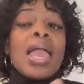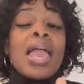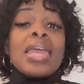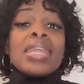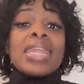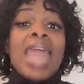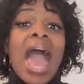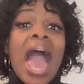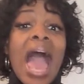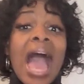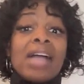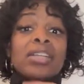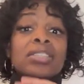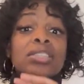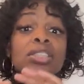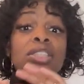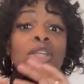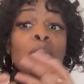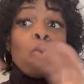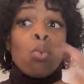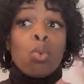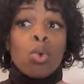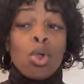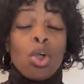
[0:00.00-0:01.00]
in the
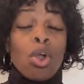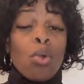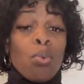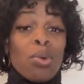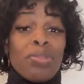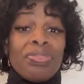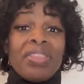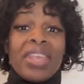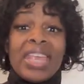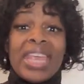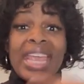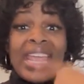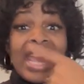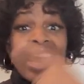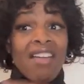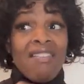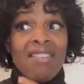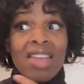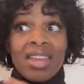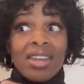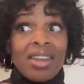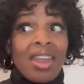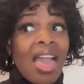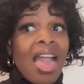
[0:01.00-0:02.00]
acting world with the
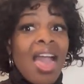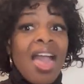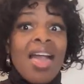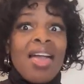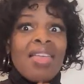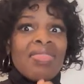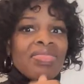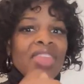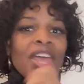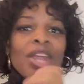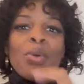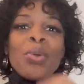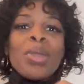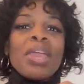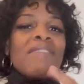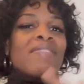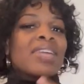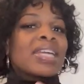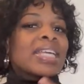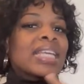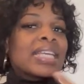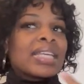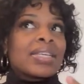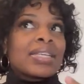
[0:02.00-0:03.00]
hearing, they don't
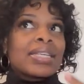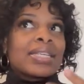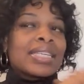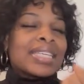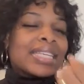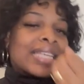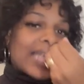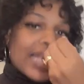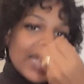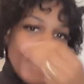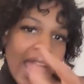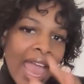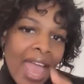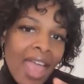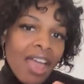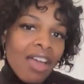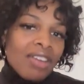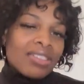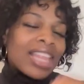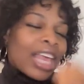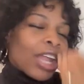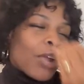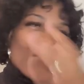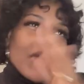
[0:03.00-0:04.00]
even
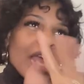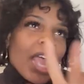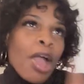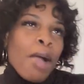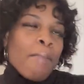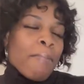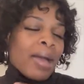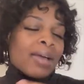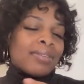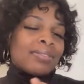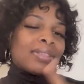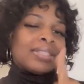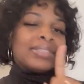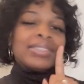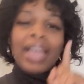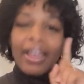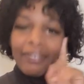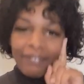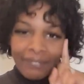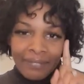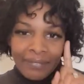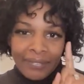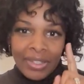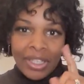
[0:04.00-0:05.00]
care. They don't care about the
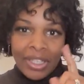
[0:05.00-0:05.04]
deaf.